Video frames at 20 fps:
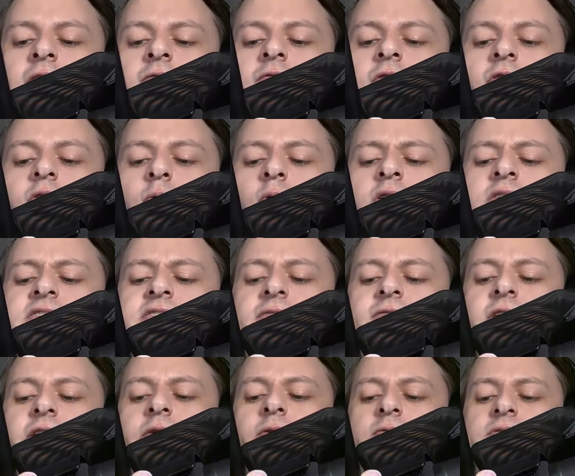for the words of
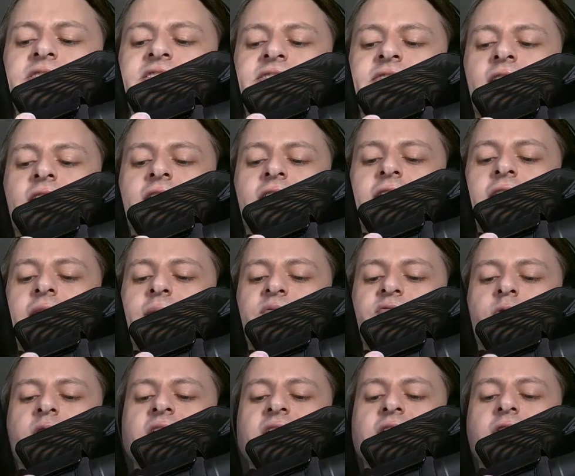the old song kept
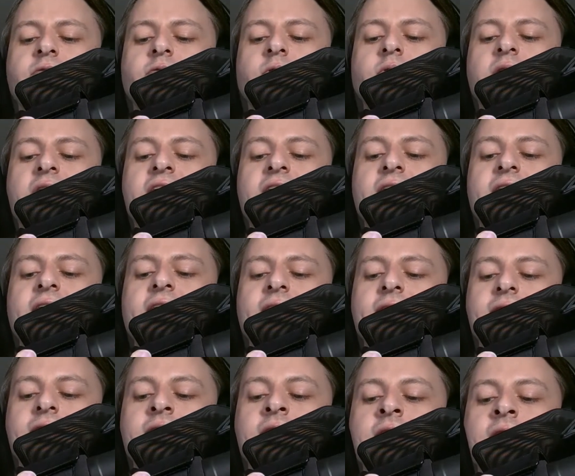ringing through her
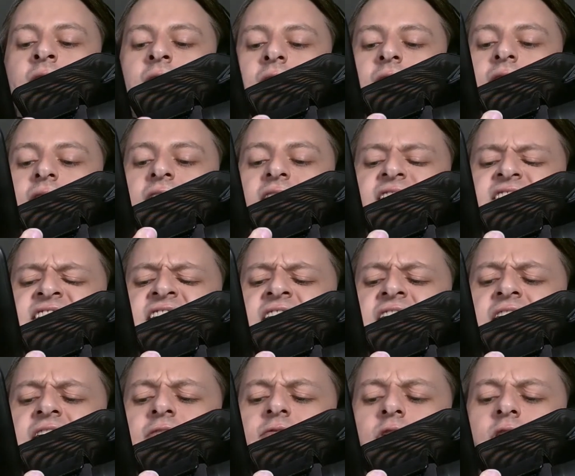head like the
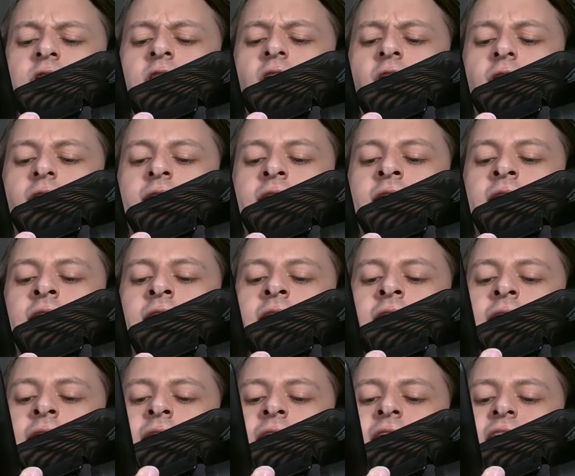ticking of a clock,
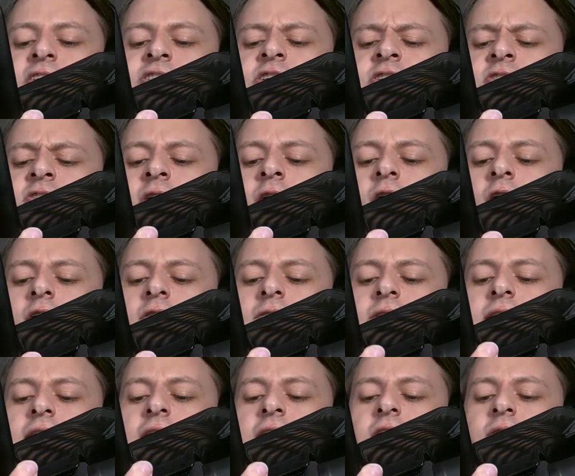and she could
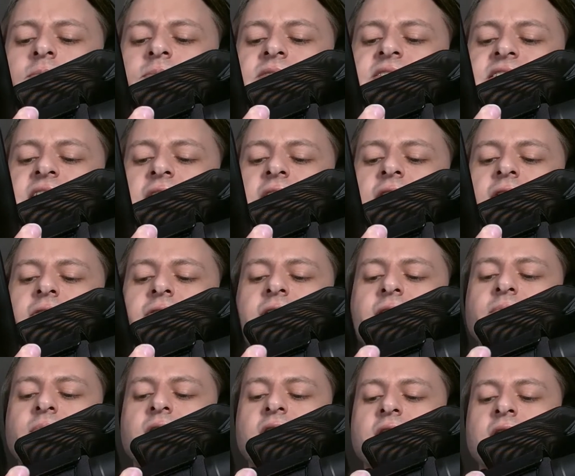hardly help saying
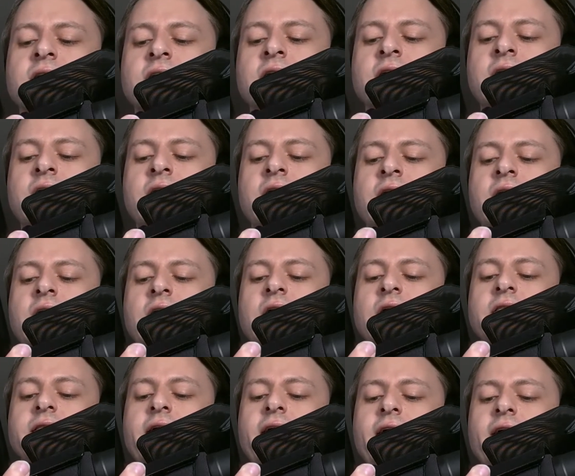them
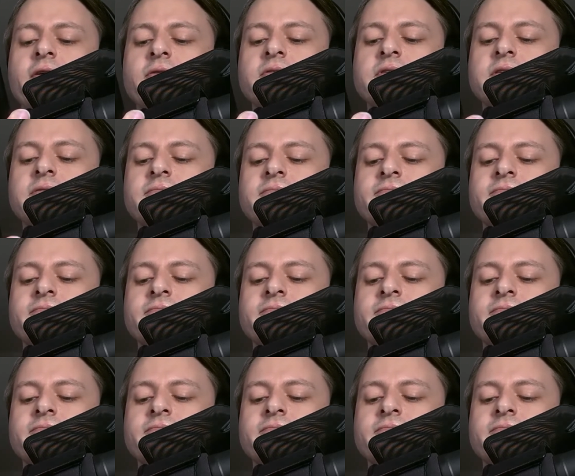aloud.